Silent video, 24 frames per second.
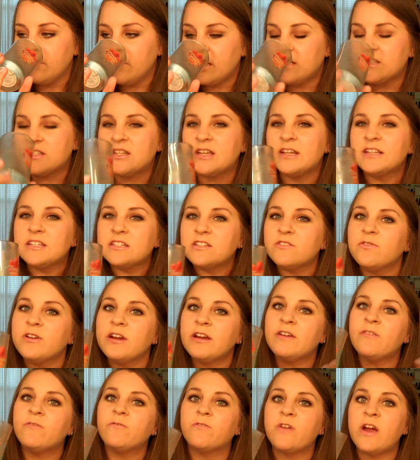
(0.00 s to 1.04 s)
It's like just a
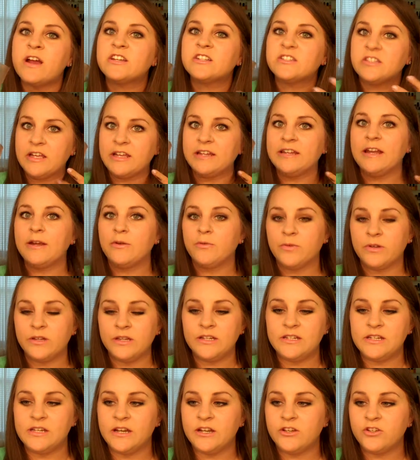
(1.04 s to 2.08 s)
very fresh scent, and I really
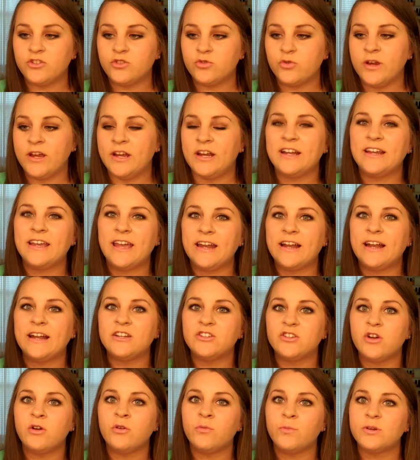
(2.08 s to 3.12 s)
did enjoy it. Again, I
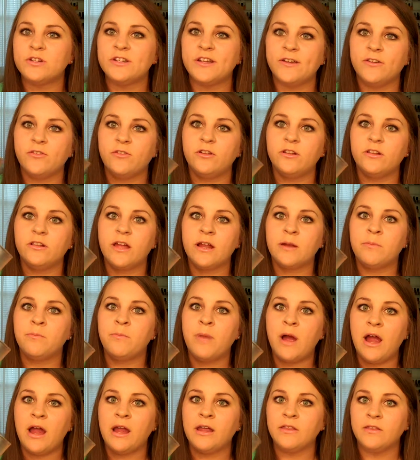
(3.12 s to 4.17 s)
don't particularly like
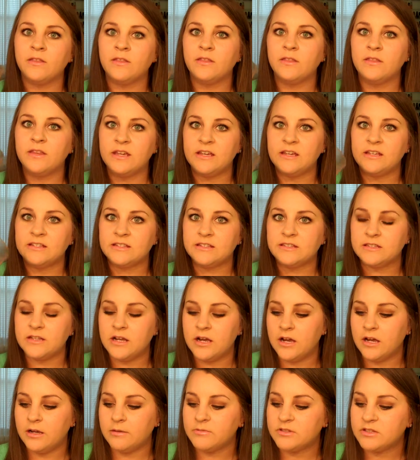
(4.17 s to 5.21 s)
buying these
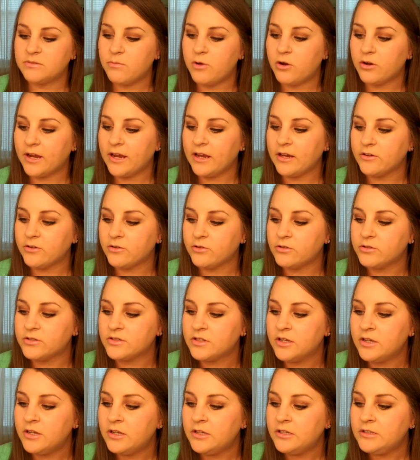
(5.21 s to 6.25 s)
um, small
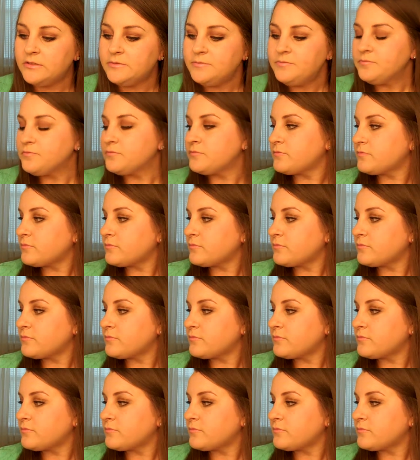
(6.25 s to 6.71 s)
candles.